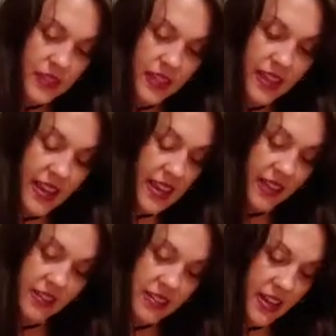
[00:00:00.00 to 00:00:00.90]
Yeah,
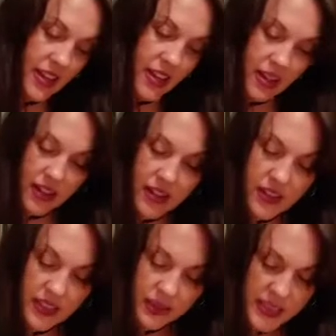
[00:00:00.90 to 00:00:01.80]

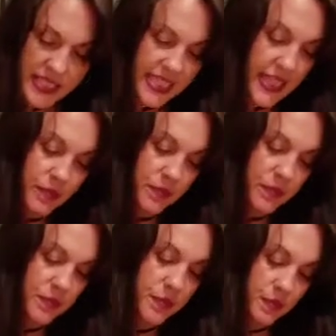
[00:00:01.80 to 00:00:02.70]
let me see.
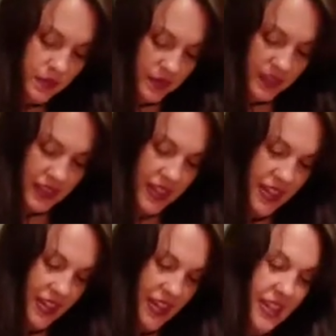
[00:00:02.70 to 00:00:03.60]

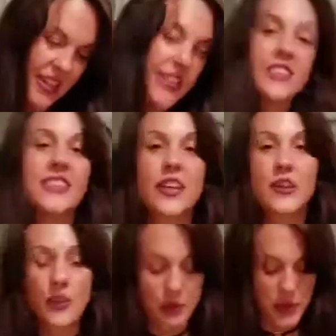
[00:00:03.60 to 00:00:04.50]
Because I
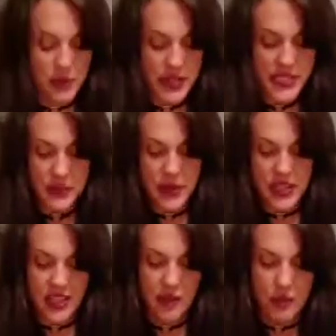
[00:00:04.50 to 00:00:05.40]
could be
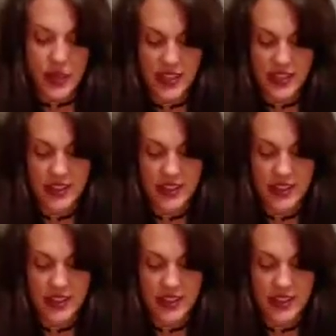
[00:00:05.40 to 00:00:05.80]
misspeaking, but...